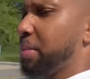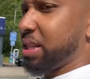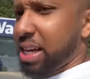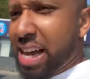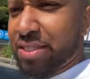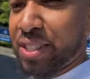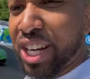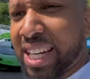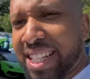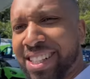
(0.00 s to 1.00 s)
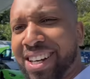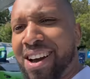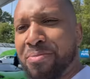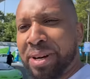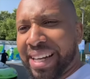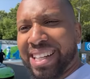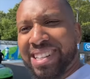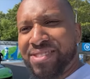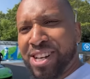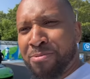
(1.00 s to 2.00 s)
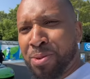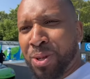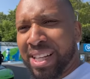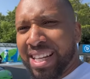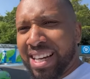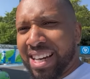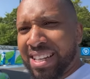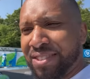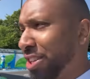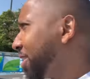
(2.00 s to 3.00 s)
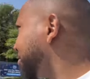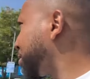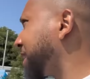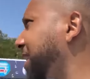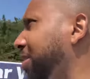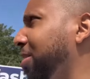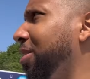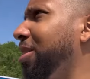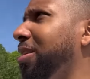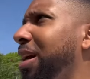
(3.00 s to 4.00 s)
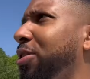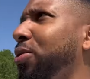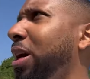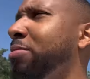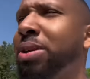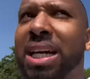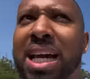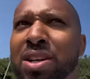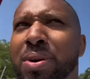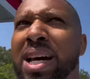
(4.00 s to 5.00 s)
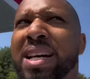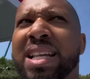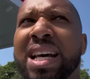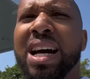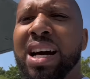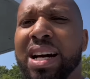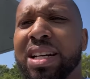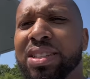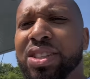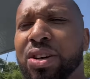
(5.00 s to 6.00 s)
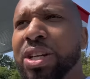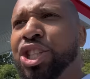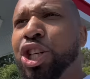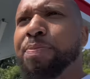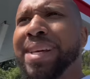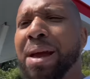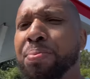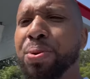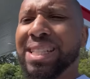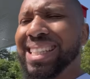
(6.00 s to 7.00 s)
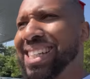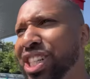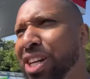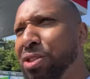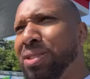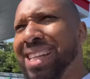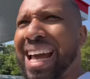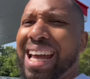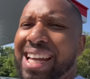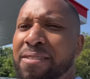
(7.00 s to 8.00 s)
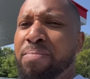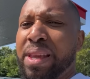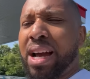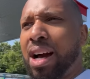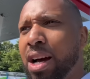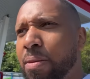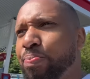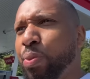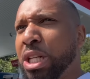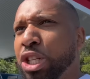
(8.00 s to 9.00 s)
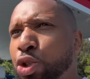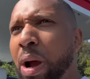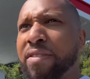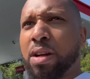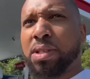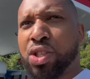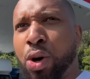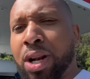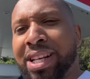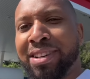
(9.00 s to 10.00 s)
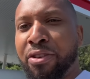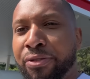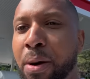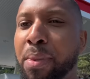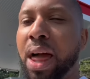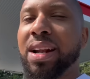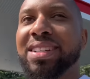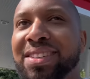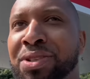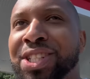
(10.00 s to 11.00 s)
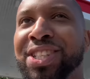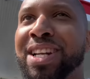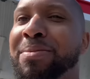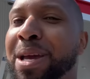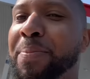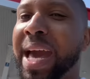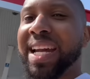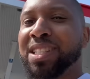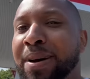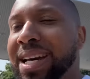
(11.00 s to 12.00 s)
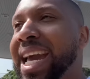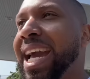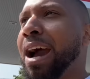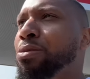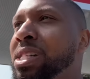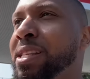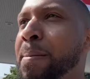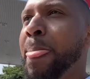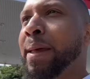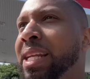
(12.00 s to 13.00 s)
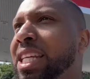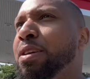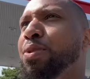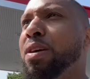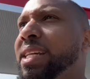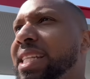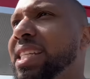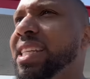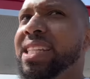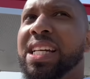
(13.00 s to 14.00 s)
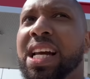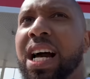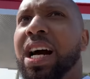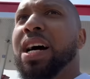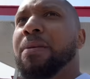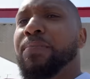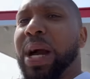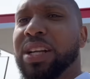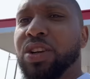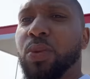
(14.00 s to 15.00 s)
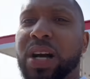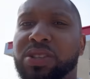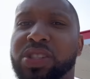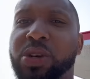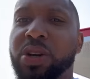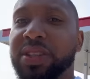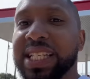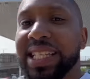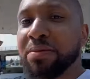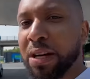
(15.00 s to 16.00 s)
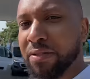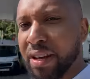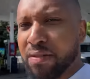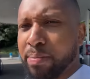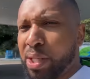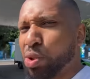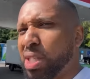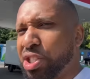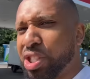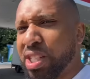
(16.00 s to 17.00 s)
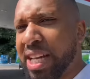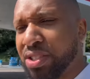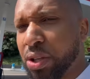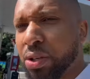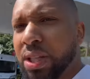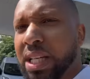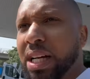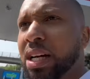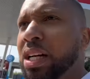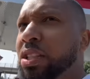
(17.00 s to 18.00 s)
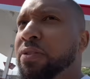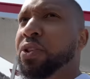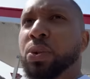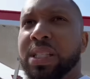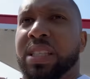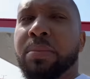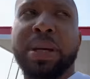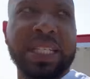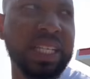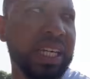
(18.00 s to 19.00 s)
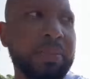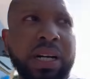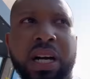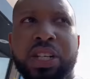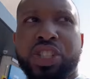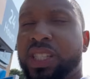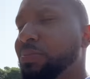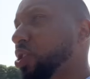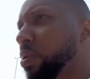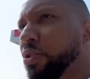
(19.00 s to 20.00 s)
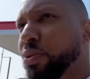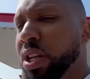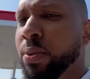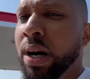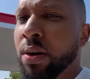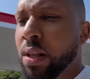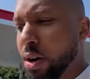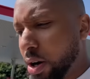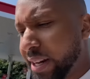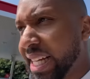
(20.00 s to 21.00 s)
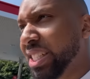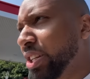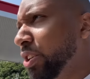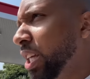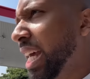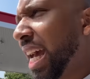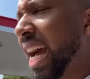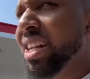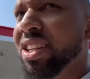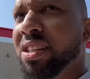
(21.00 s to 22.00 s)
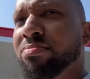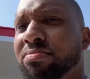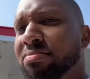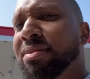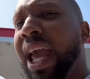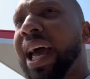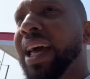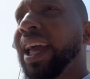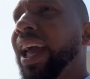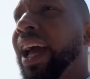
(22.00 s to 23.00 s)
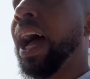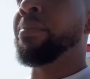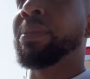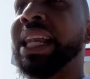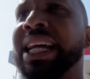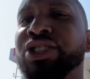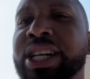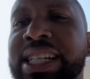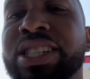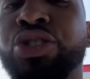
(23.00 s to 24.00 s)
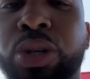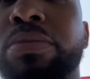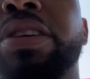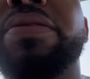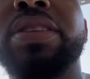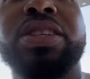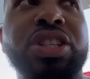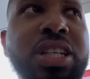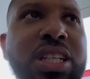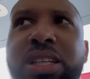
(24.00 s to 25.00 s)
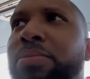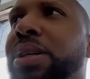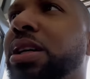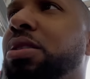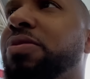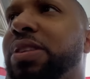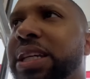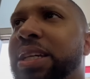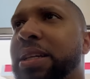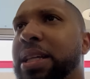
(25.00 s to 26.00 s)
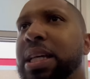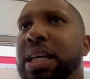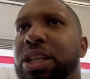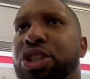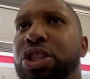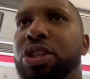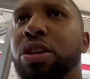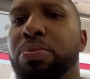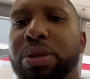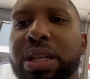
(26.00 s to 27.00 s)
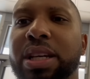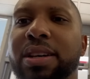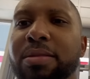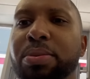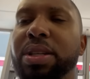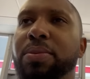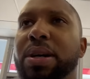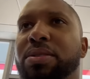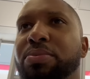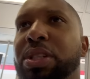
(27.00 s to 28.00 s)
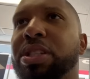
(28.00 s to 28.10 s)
in the SVJ. That's the car I'm bringing for Gumball. Even though it breaks down a lot, I thought I'd bring it anyway. So it should be a pretty chill day. We're just driving up to Scotland from London, which is gonna be a pain. It's about 8 hours. I'm gonna keep you updated. I don't know what else is going on. This is my favorite petrol station, Esso. The fuel is the best here. My car just seems to run really well on Esso. And yeah, I'm glad you guys can join me for this journey, but hopefully it should go pretty well and pretty